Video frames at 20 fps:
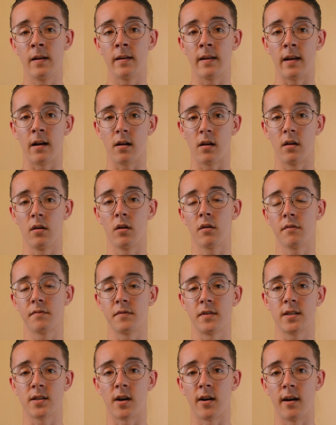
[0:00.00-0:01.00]
Now, a lot of
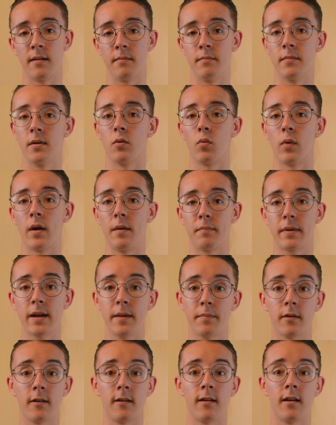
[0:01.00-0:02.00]
the time when
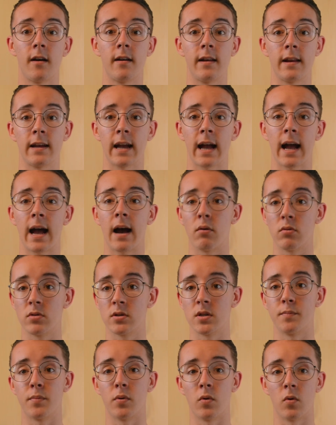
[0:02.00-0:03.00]
people are learning how
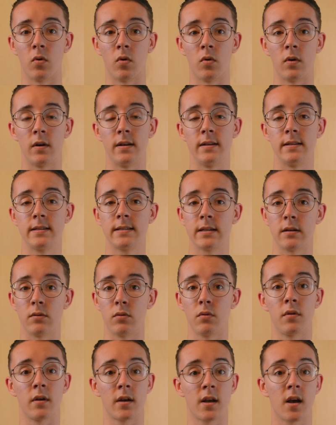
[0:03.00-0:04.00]
to pour and
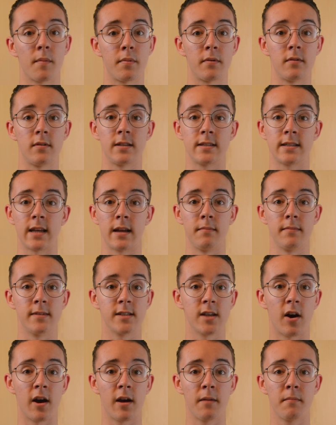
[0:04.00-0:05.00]
tilt the cup at the same
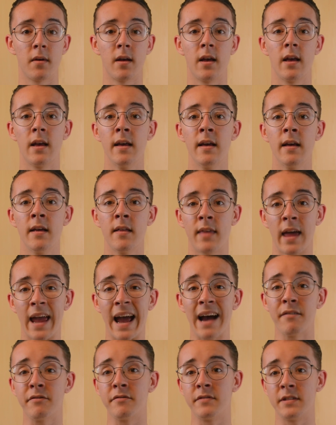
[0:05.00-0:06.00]
time, they
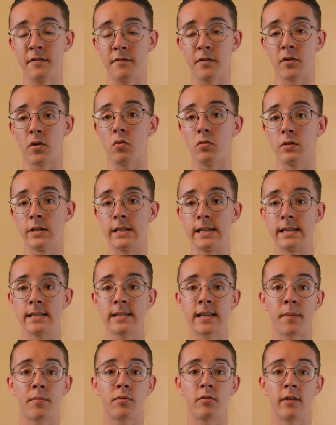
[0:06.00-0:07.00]
have difficulty
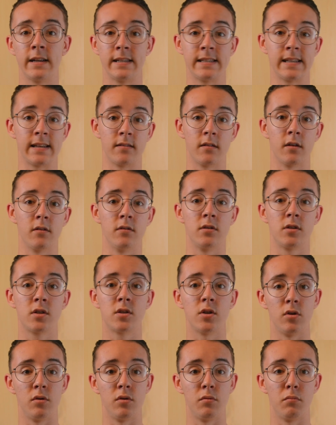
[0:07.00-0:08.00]
separating those
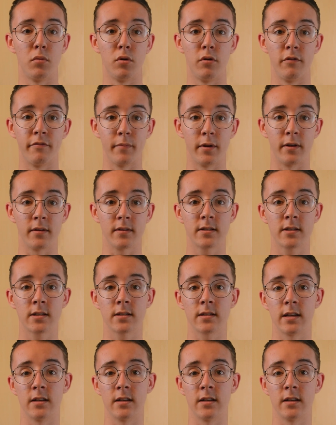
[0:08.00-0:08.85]
two movements.